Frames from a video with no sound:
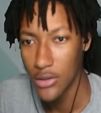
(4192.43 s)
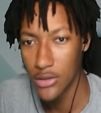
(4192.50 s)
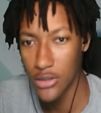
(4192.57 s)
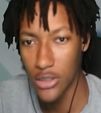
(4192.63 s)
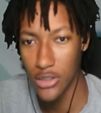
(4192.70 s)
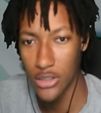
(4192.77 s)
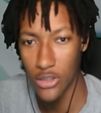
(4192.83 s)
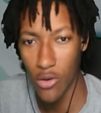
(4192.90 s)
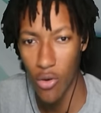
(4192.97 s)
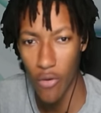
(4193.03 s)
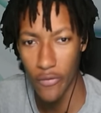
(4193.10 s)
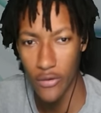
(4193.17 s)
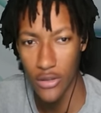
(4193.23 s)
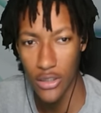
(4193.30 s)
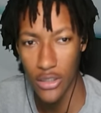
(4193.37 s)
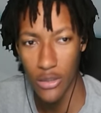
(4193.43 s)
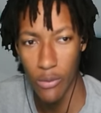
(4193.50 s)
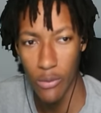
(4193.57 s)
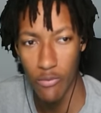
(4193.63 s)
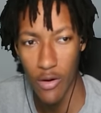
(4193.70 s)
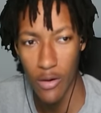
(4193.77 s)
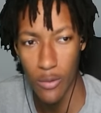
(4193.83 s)
Seriously, don't overthink it.
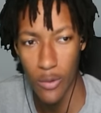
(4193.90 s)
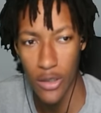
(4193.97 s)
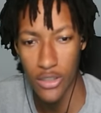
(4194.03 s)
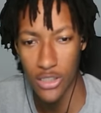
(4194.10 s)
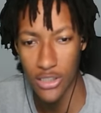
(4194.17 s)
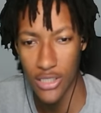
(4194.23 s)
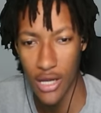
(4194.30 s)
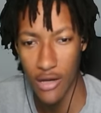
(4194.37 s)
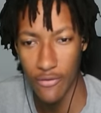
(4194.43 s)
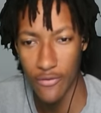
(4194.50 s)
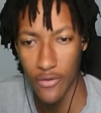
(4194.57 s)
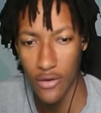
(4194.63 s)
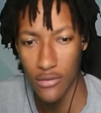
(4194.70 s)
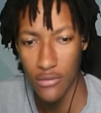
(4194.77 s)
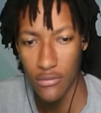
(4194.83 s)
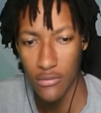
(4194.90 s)
We ran away just to have fun.